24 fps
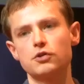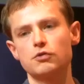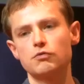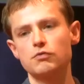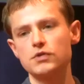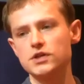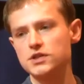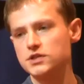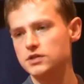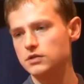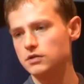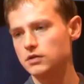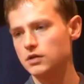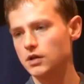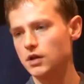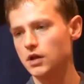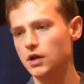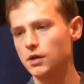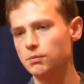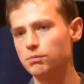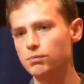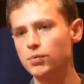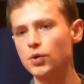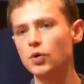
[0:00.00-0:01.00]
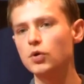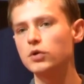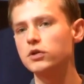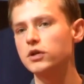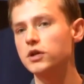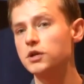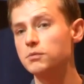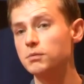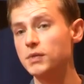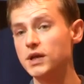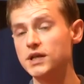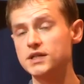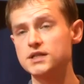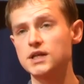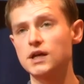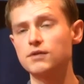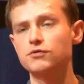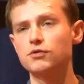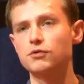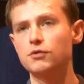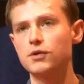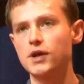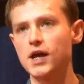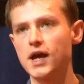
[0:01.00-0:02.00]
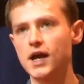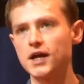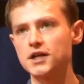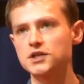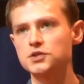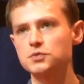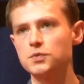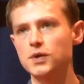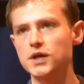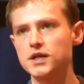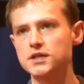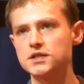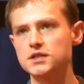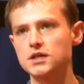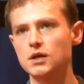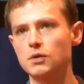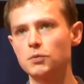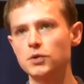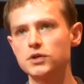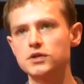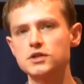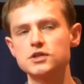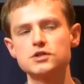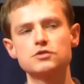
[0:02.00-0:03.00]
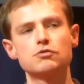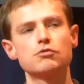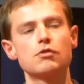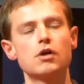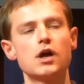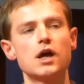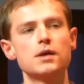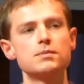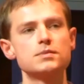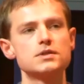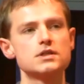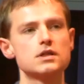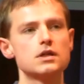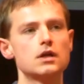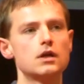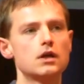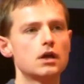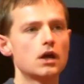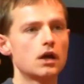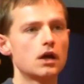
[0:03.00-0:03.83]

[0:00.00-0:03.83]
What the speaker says: at a recent Portland meetup for React where someone describes